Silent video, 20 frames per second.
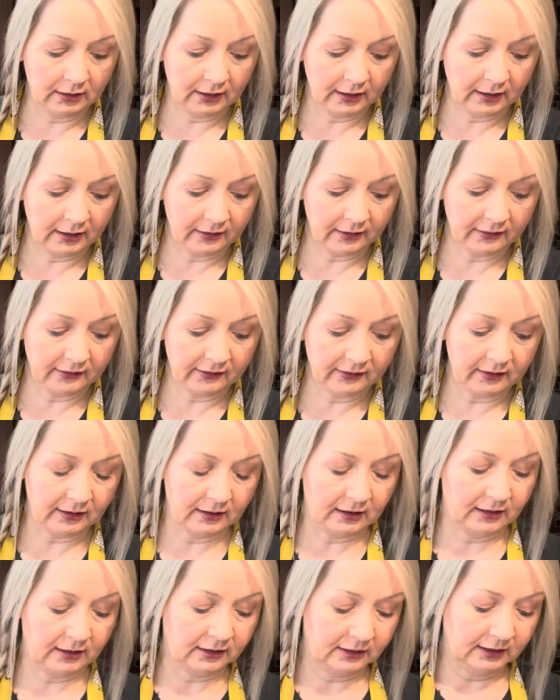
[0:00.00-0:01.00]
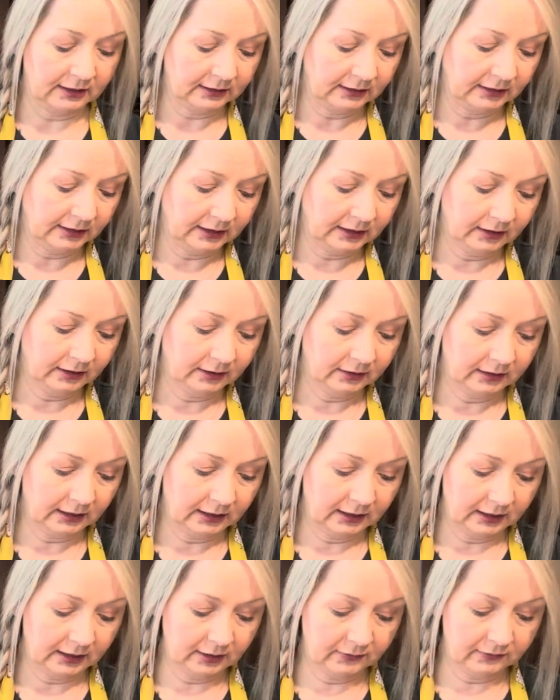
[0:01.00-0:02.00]
as thinly and
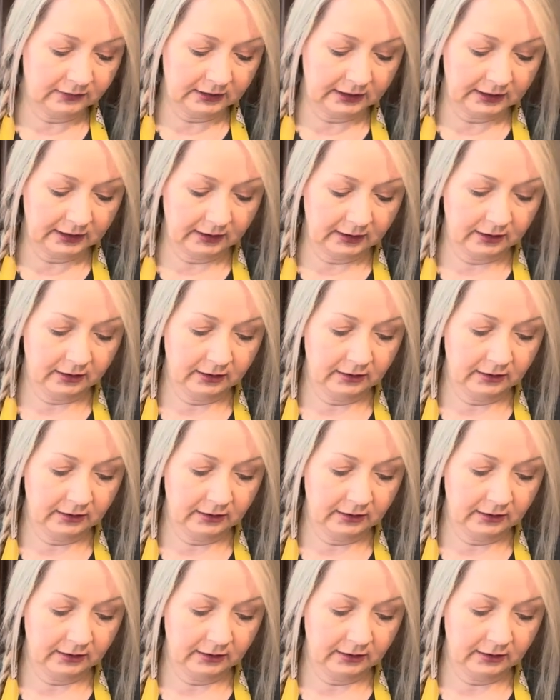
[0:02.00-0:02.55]
evenly